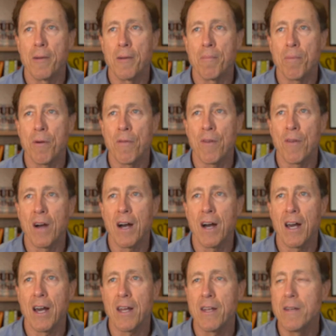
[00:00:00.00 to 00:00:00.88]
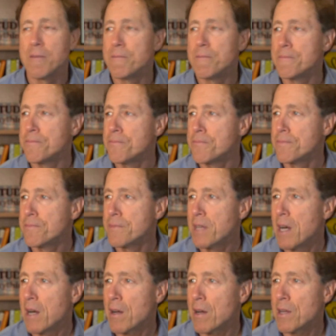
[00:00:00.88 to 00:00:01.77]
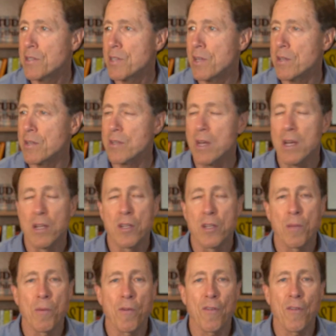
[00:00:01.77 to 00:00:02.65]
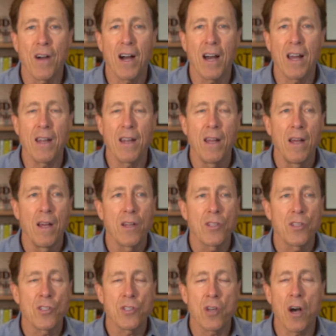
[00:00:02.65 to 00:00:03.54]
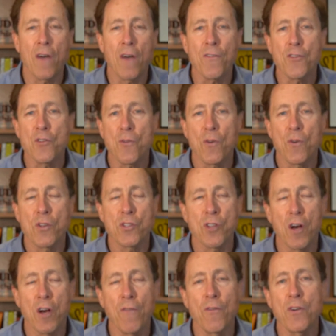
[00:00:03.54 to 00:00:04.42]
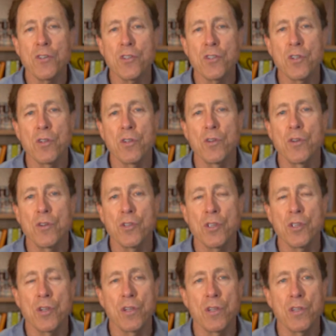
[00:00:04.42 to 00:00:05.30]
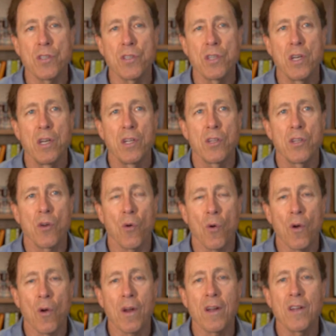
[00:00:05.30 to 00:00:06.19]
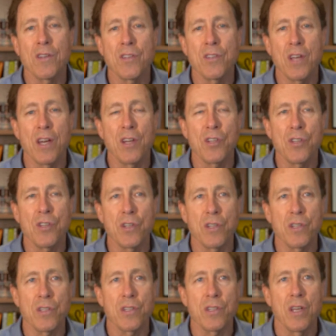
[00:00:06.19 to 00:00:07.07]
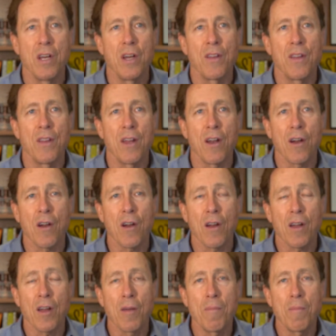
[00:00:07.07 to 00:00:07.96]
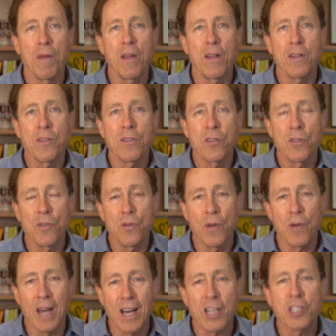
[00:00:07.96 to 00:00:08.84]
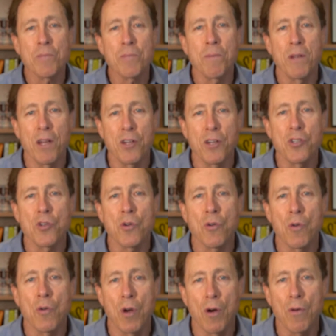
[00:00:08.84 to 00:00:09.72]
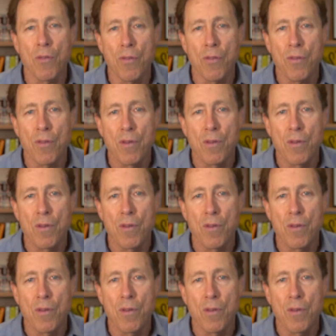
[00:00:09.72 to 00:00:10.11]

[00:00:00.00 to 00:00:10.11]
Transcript: provide, how can I say this? To provide software solutions to organizations that are committed to exponential growth